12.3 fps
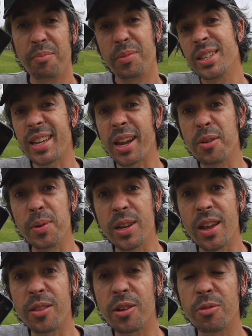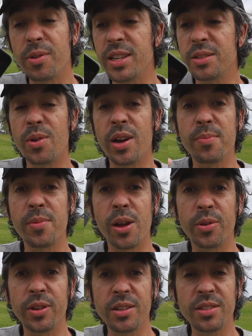because that could be another good reason why you
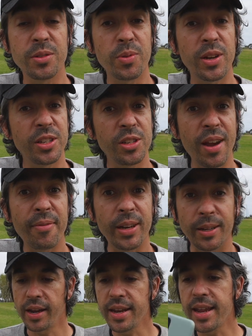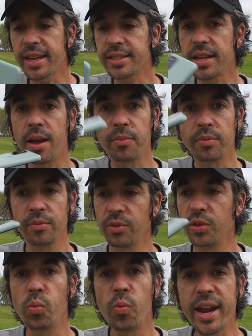might want to use this whilst you're traveling. Okay, next up,
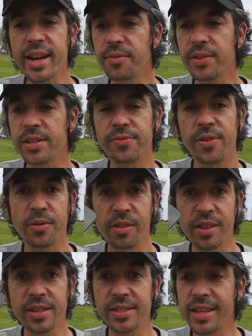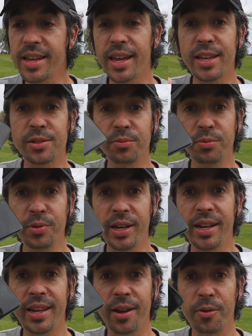the weight of this phone. This thing is
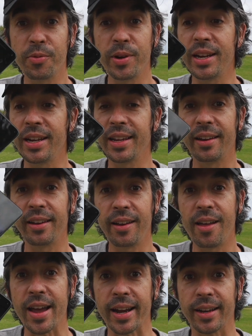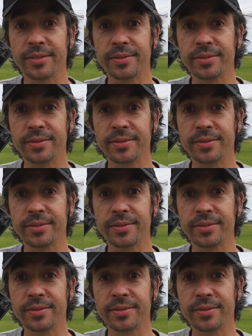really, really light.